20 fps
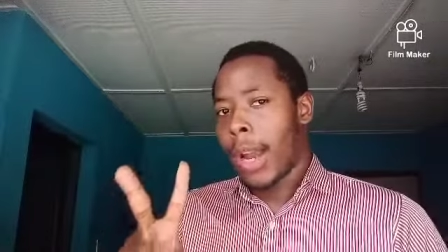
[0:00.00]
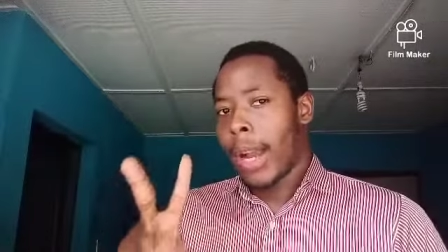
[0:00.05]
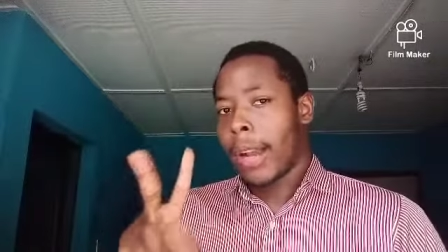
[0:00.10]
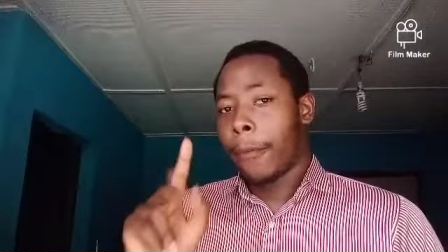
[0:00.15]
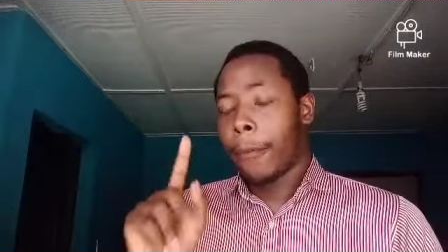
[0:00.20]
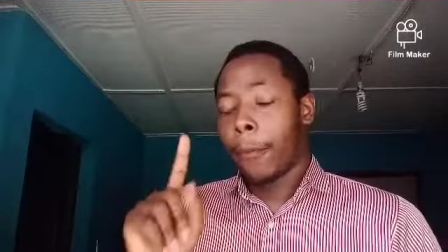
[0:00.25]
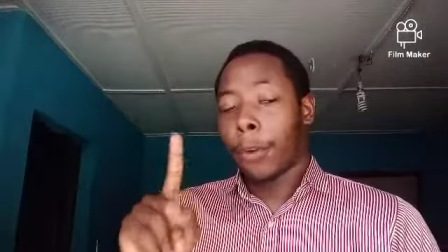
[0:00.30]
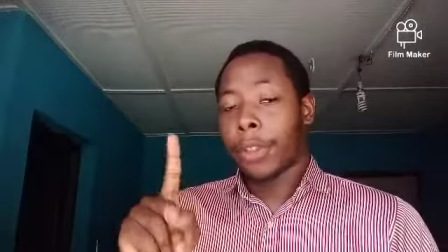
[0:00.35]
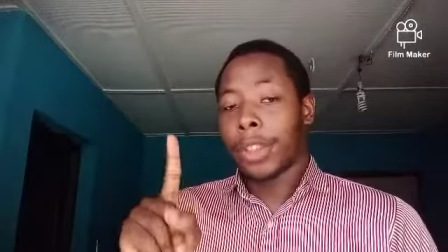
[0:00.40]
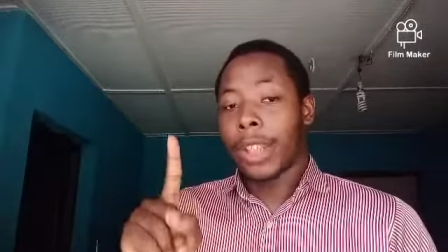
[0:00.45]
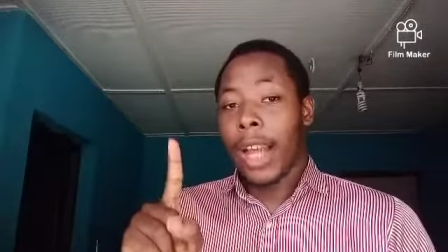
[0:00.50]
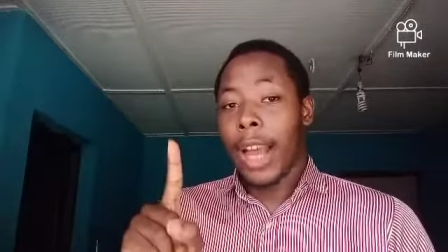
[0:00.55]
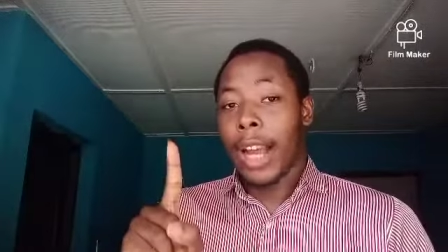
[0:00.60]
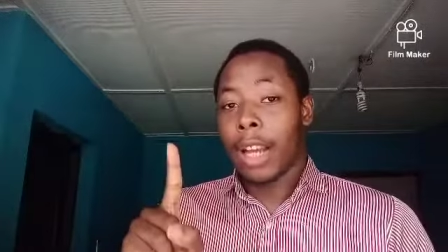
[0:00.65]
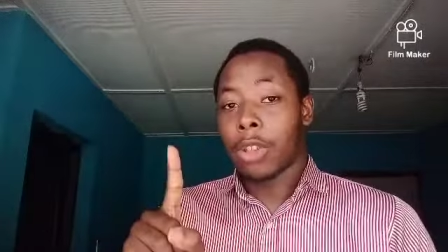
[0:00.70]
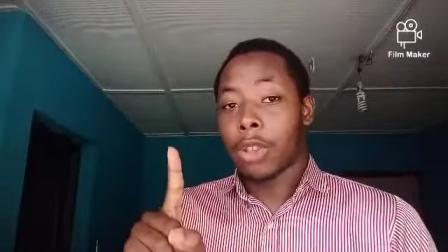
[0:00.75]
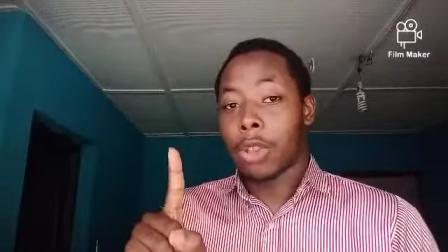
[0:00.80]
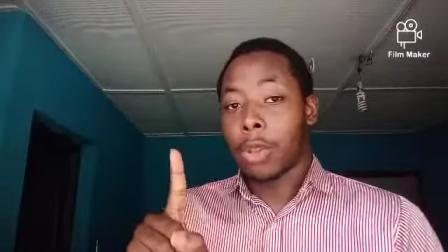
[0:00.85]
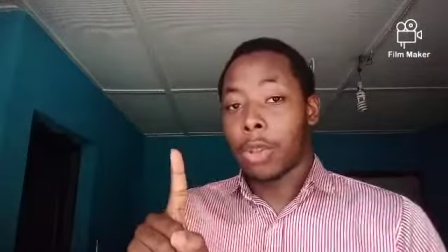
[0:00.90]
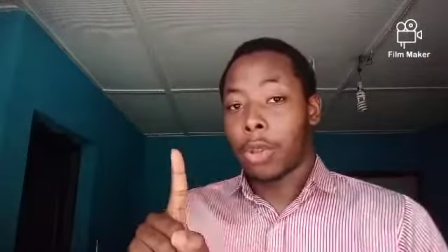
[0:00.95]
and the first
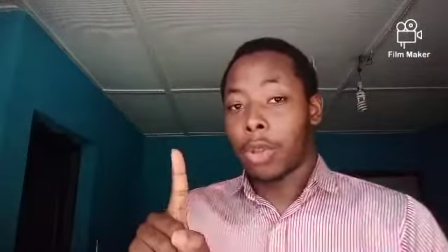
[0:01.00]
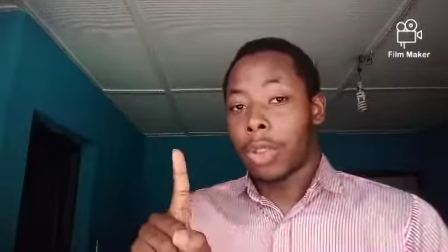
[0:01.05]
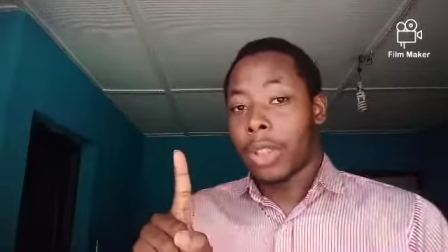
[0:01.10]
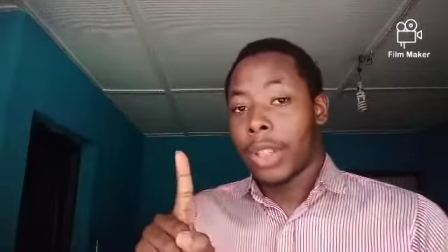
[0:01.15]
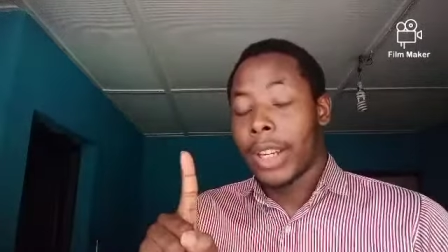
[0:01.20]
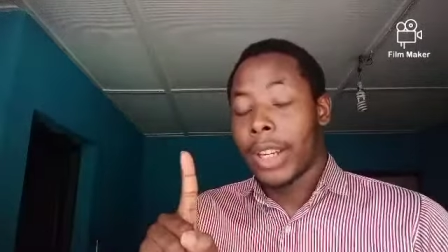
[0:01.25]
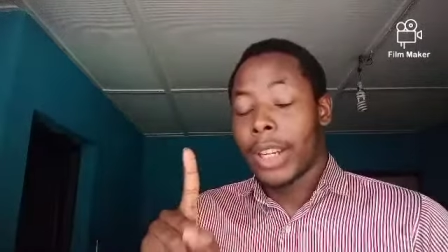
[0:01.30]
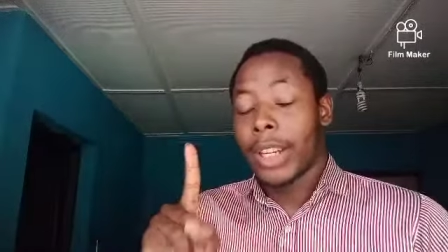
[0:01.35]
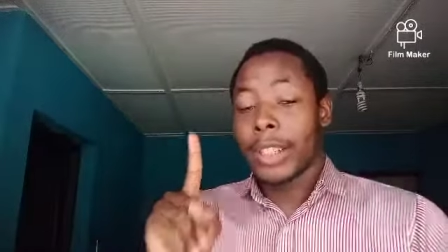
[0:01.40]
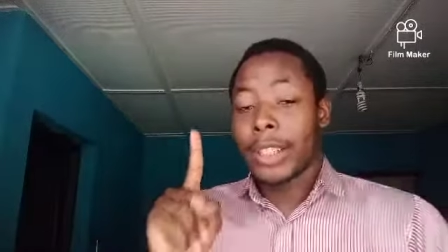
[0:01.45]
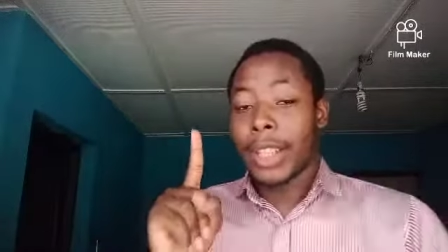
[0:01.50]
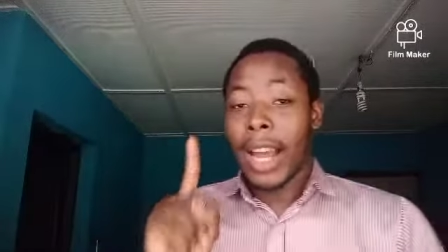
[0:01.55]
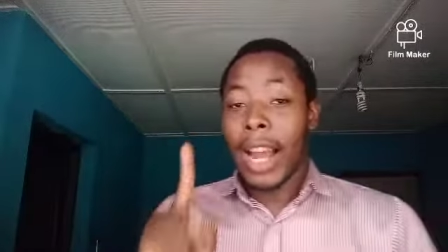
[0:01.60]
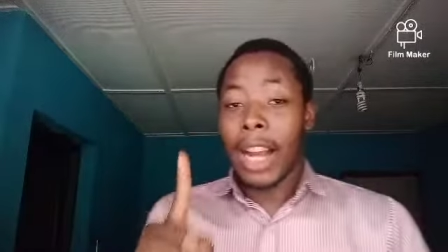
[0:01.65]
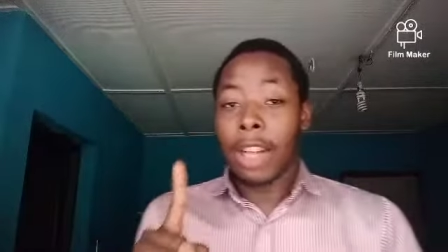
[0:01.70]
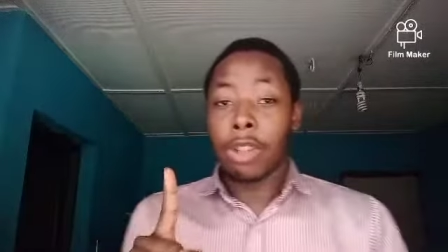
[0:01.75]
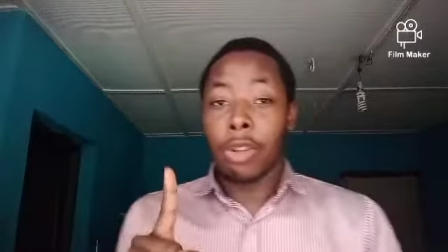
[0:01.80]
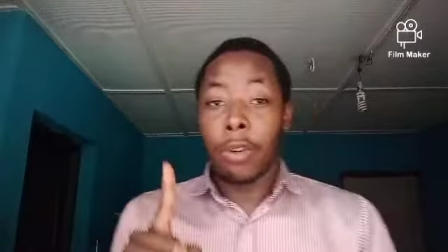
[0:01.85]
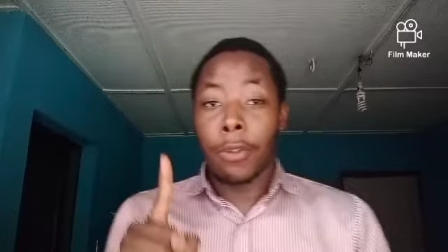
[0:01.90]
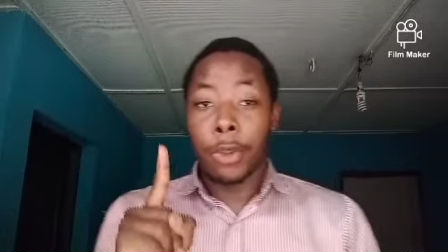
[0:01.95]
action is the
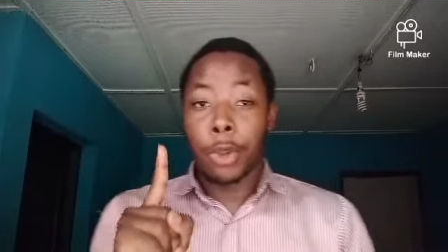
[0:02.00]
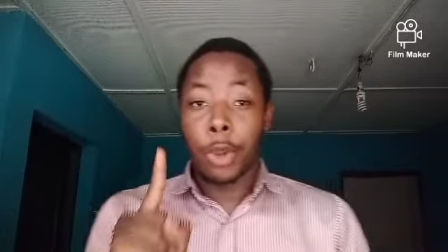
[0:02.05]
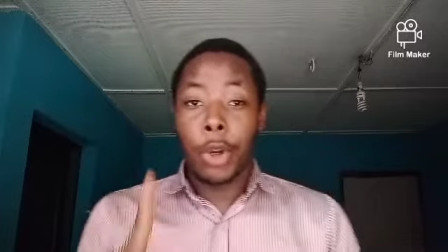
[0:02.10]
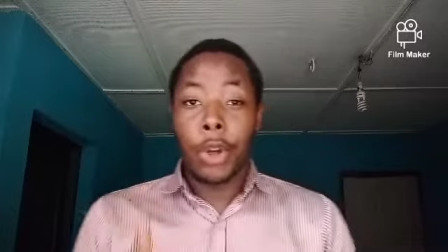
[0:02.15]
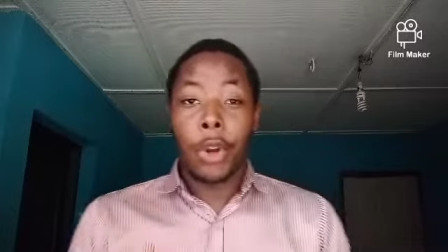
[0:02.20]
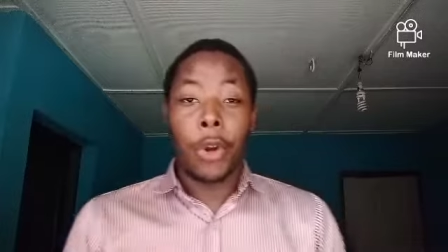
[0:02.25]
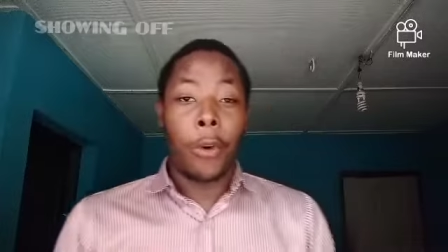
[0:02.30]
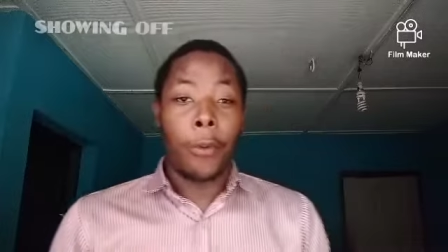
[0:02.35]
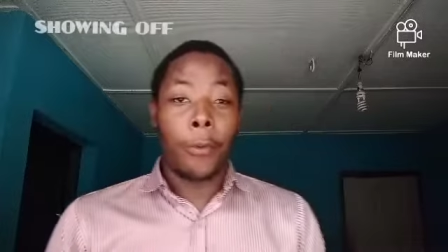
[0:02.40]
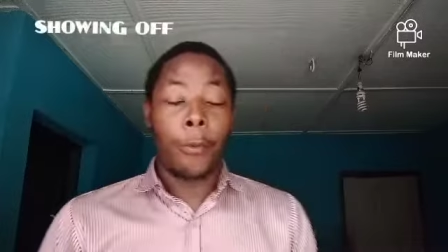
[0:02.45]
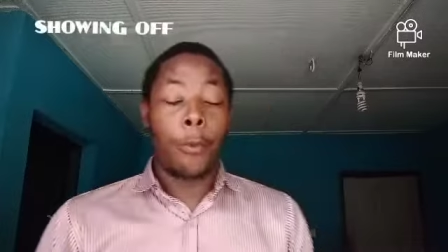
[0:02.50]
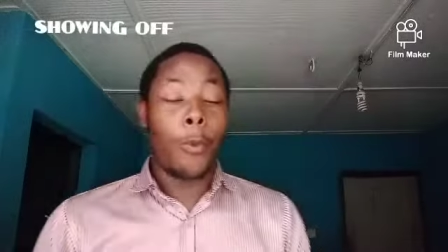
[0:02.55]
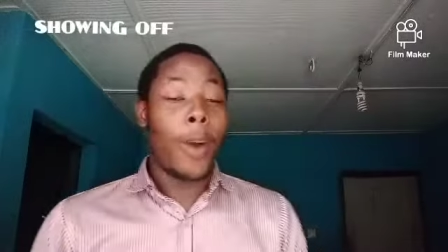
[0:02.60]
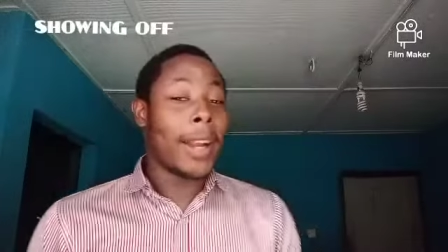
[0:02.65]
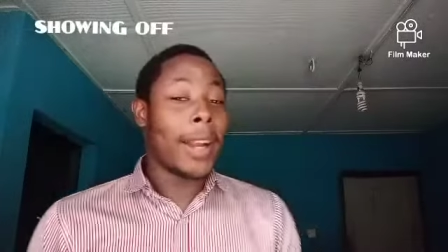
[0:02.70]
action of showing off,